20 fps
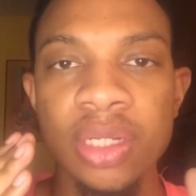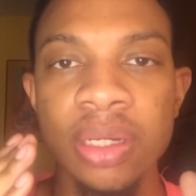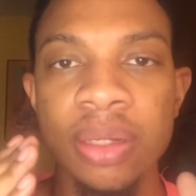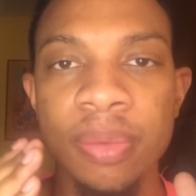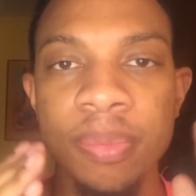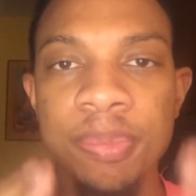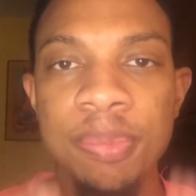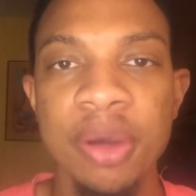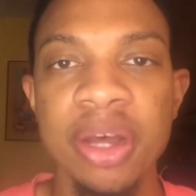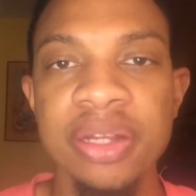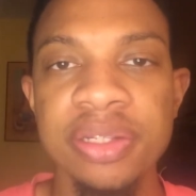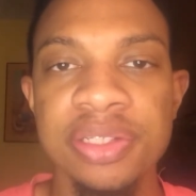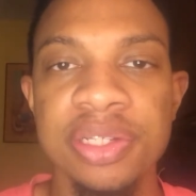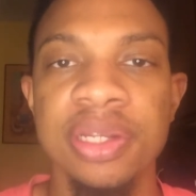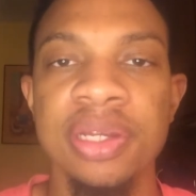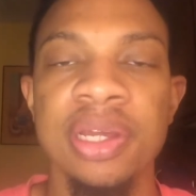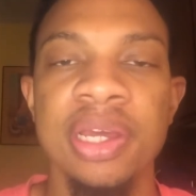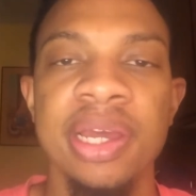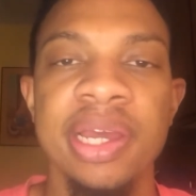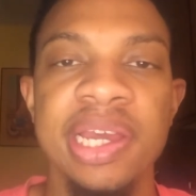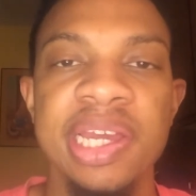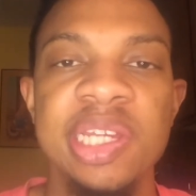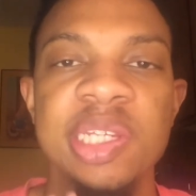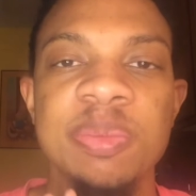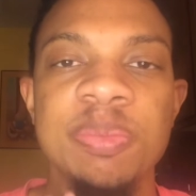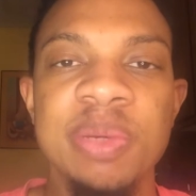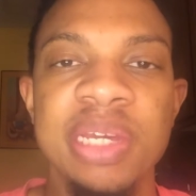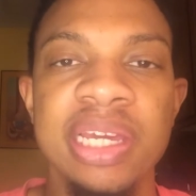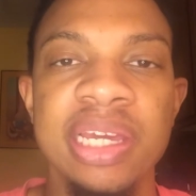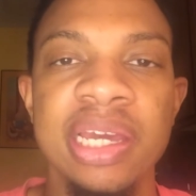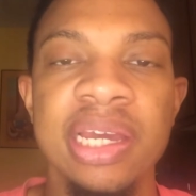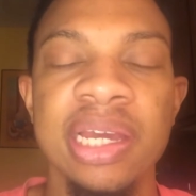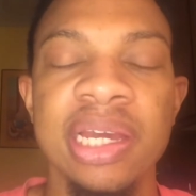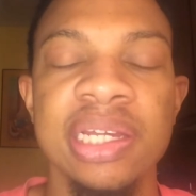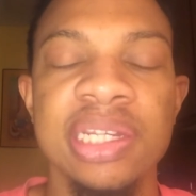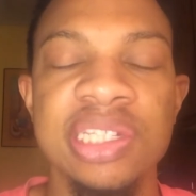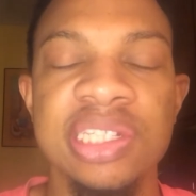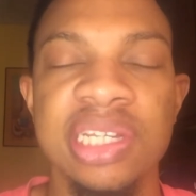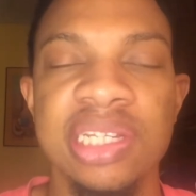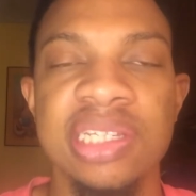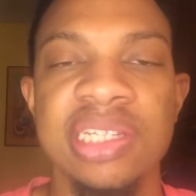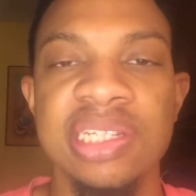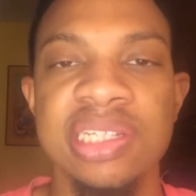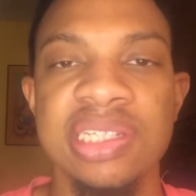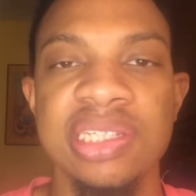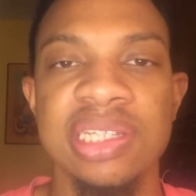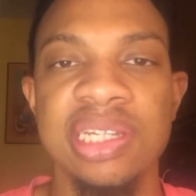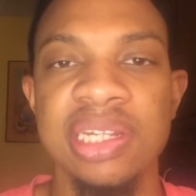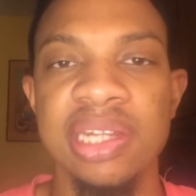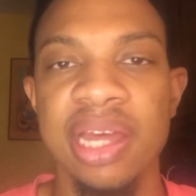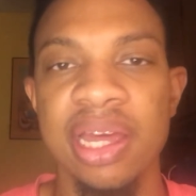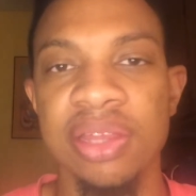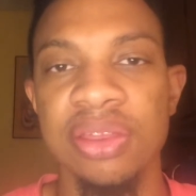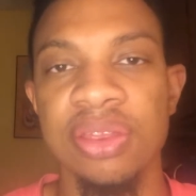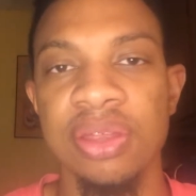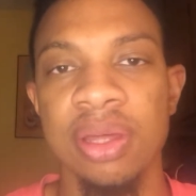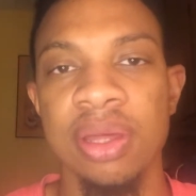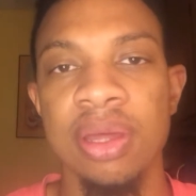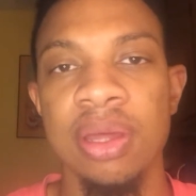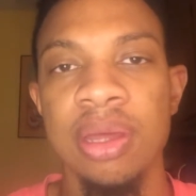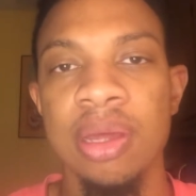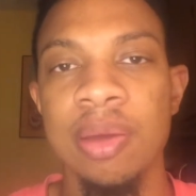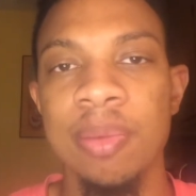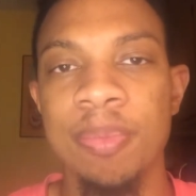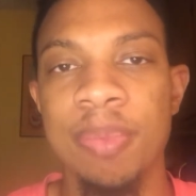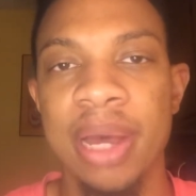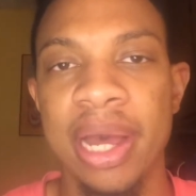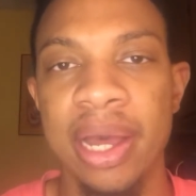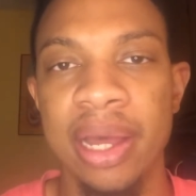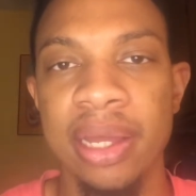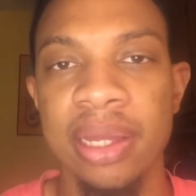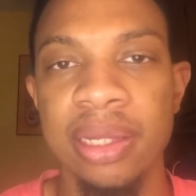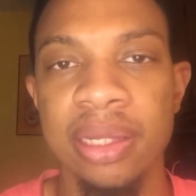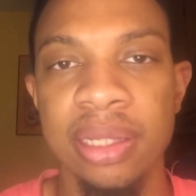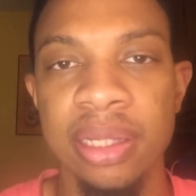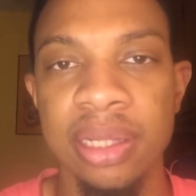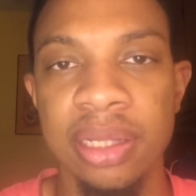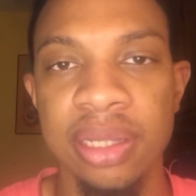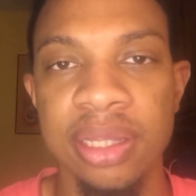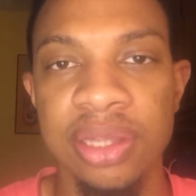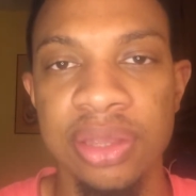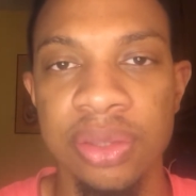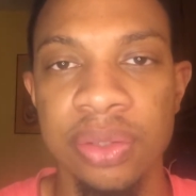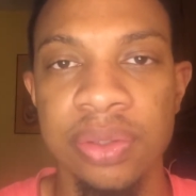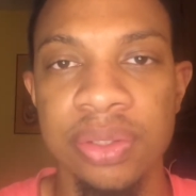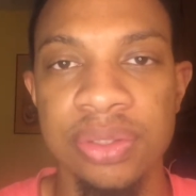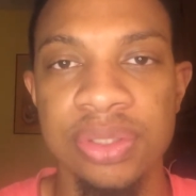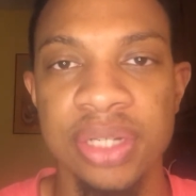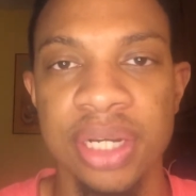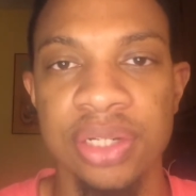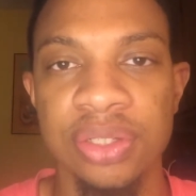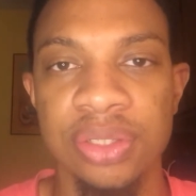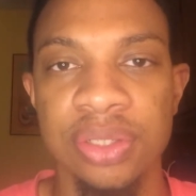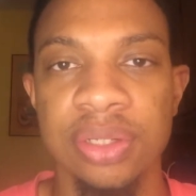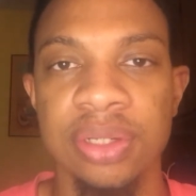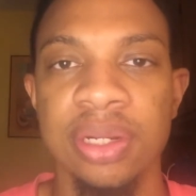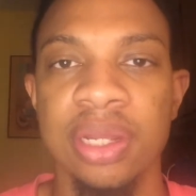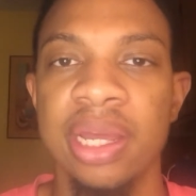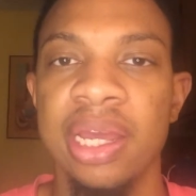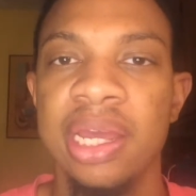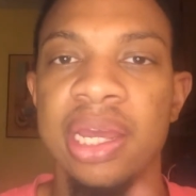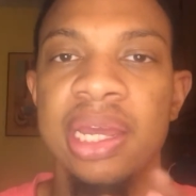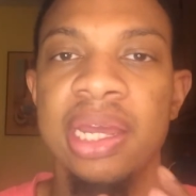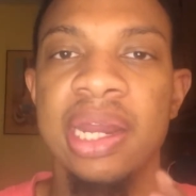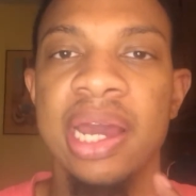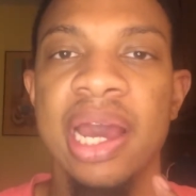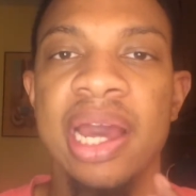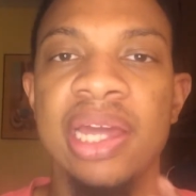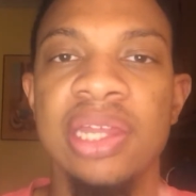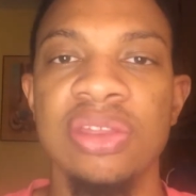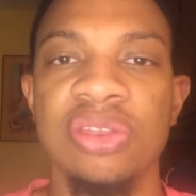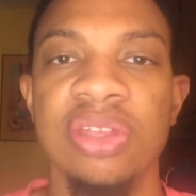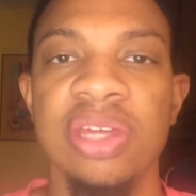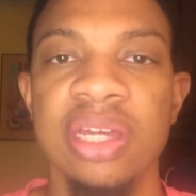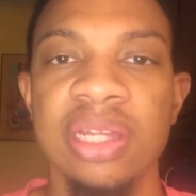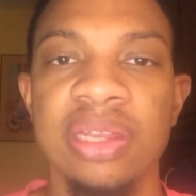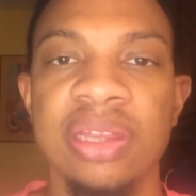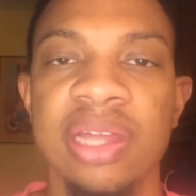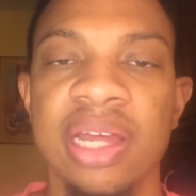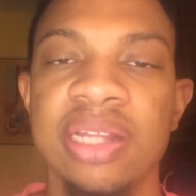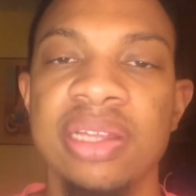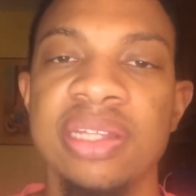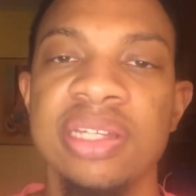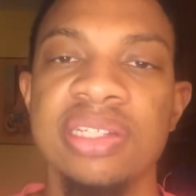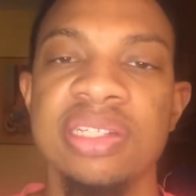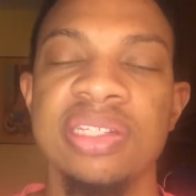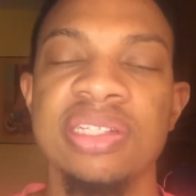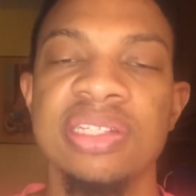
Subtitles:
but is being sentenced to death by lethal injection. And I think that this is an